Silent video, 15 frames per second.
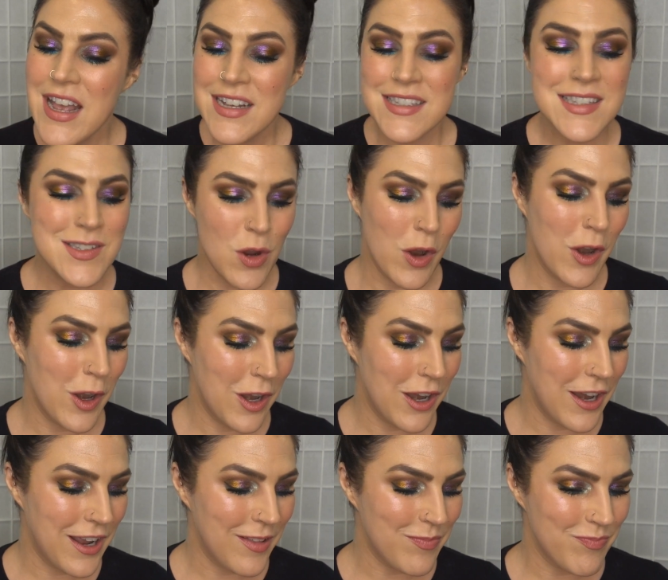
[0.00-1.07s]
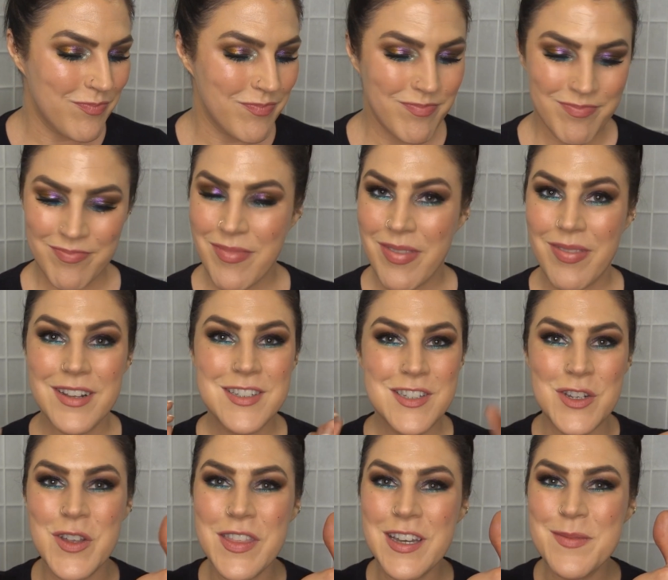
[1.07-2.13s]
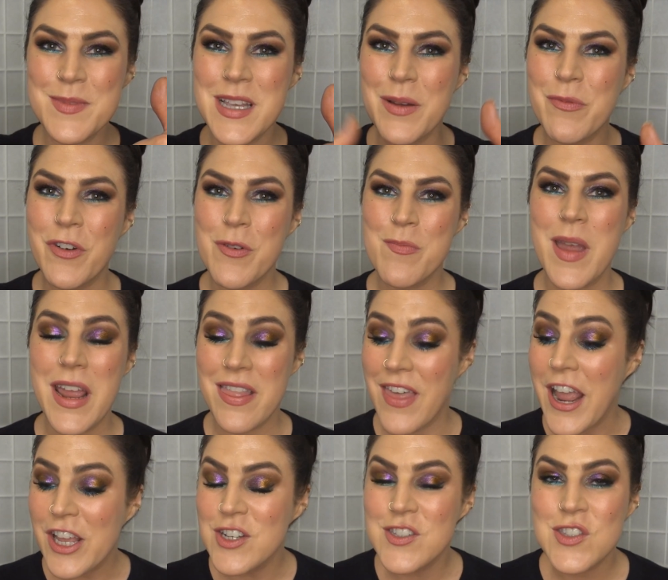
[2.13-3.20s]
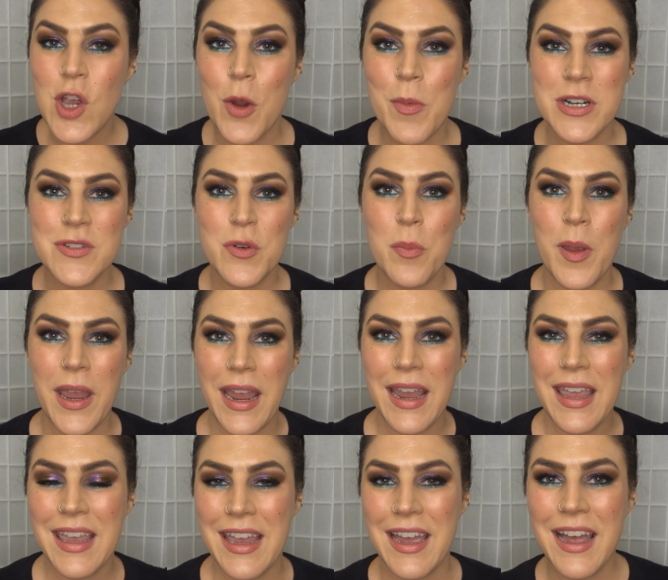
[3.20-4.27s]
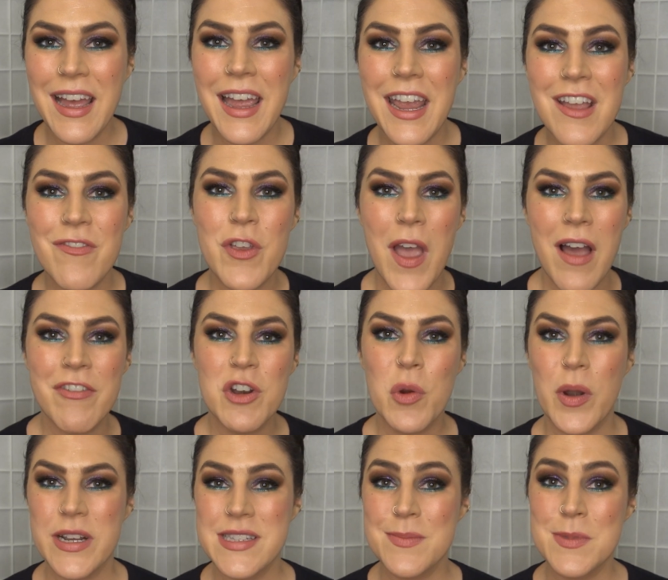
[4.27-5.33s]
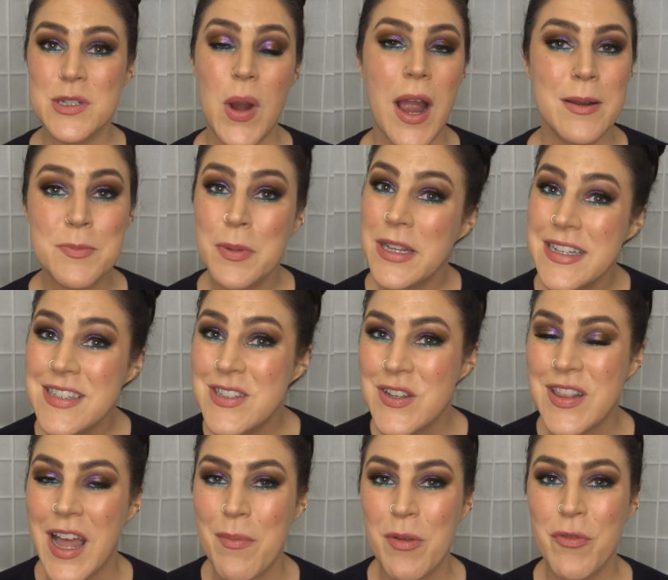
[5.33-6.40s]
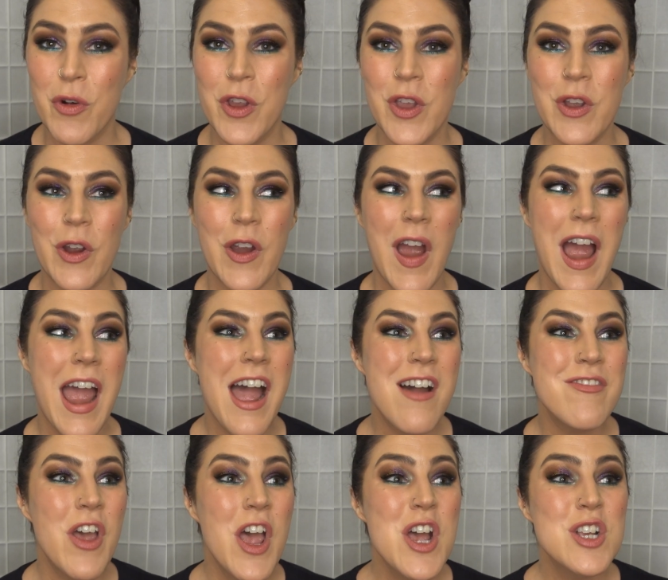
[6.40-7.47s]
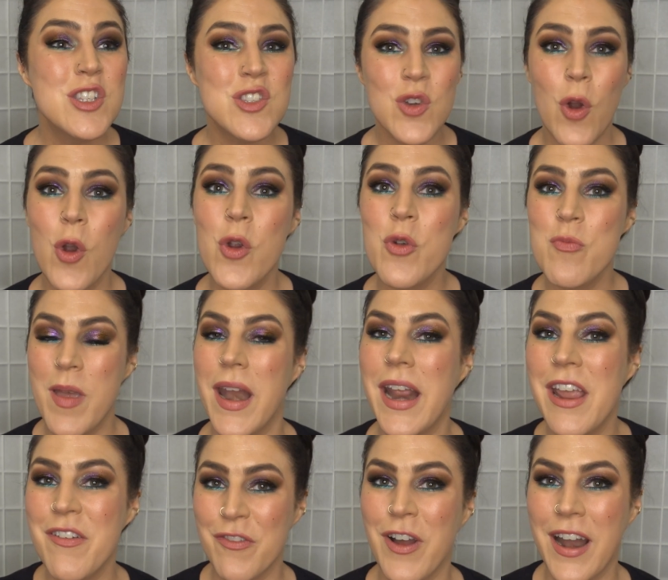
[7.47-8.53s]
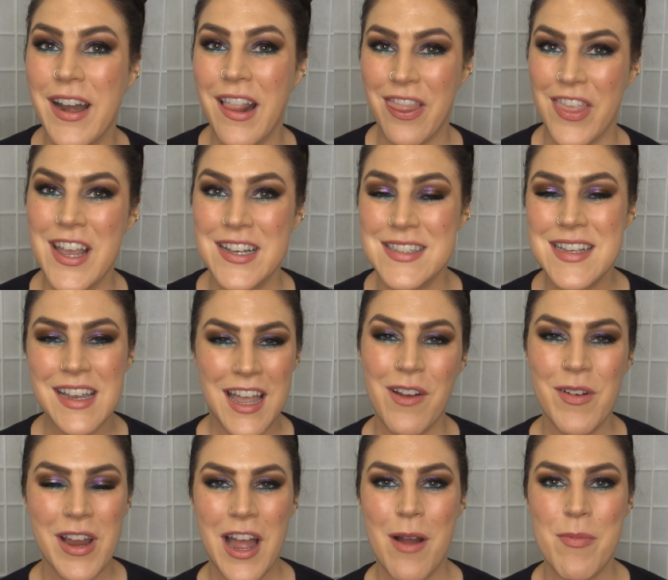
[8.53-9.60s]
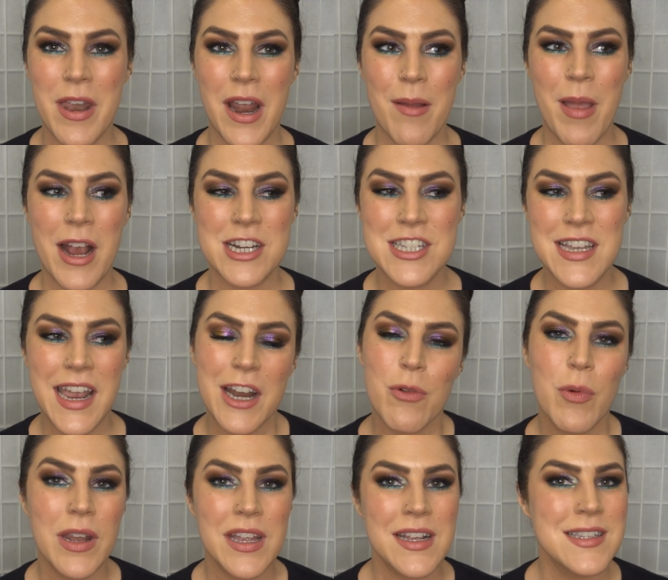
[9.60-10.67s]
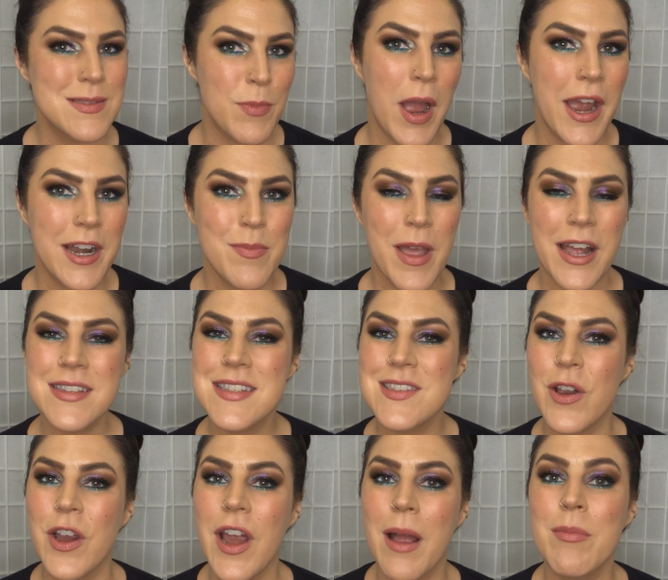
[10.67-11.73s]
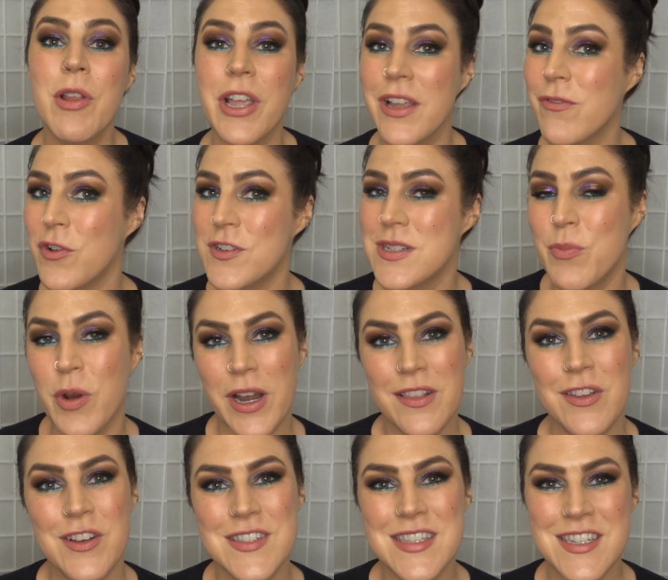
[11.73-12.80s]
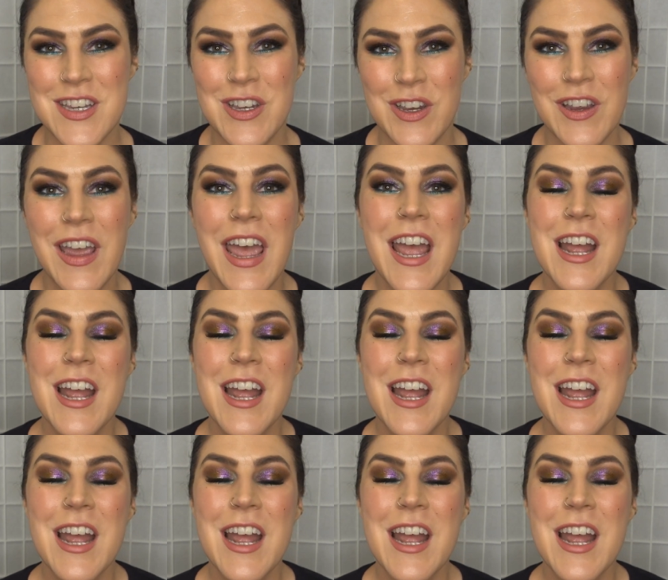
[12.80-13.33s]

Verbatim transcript: So Two thumbs up from me. Thank you so much for being here. If you haven't already subscribed, please do that before you go. I have so many fun things coming up that I'm actually getting really inspired about. So I'm looking forward to bringing those to you.